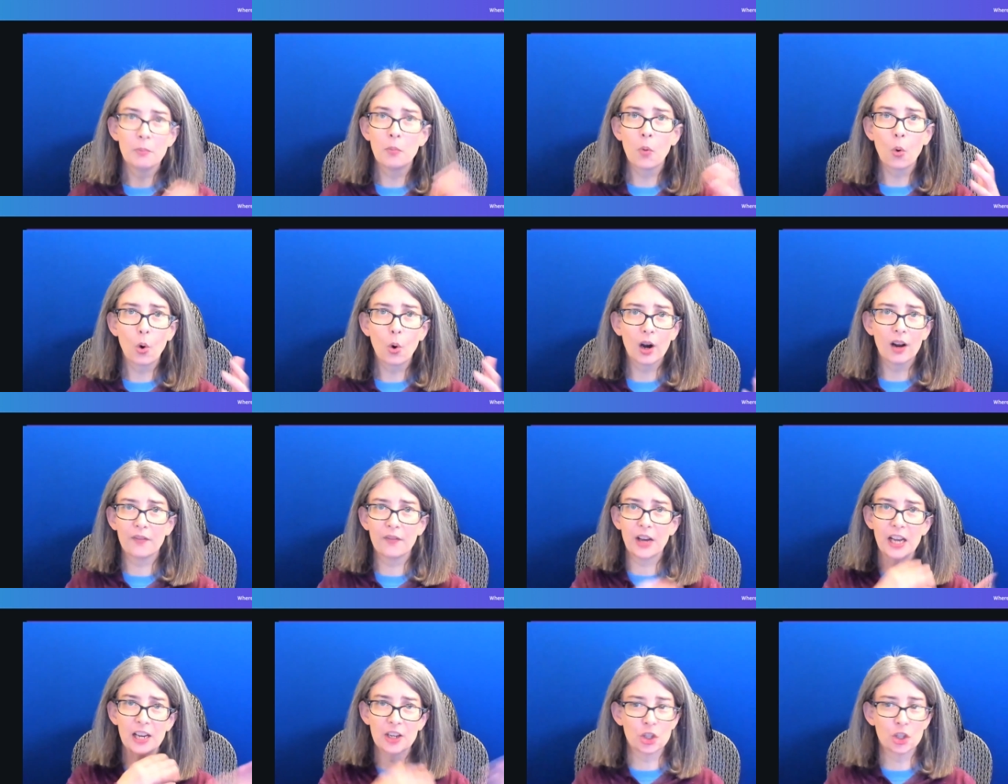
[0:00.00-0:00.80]
more
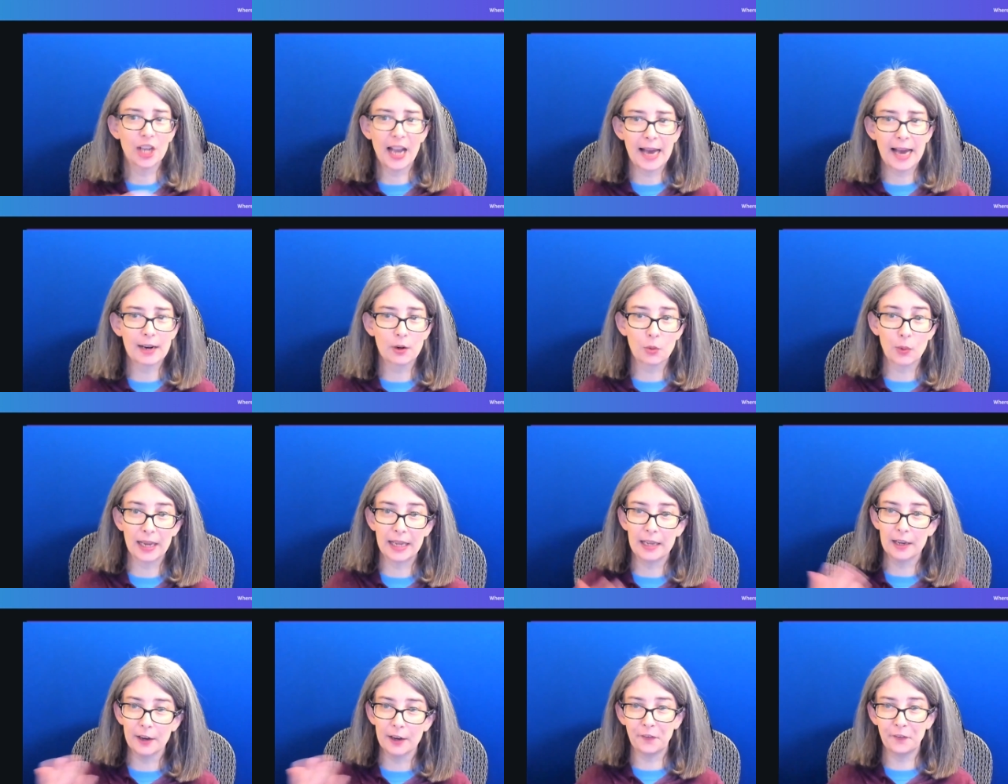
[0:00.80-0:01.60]
of a
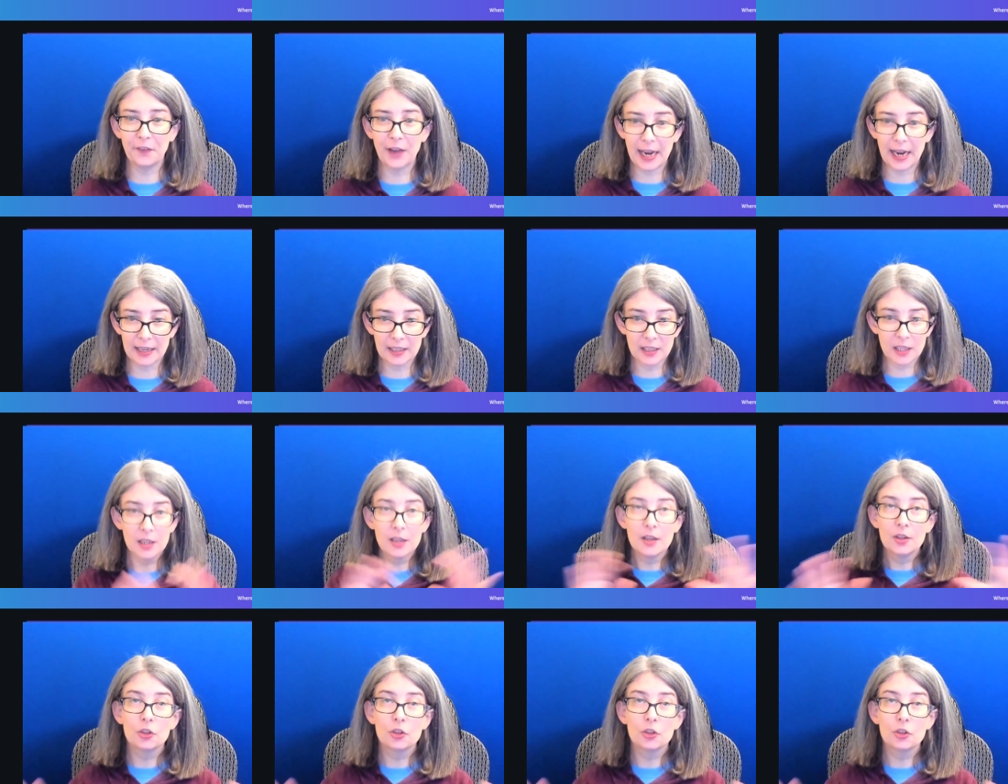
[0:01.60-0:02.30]
shadowy effect.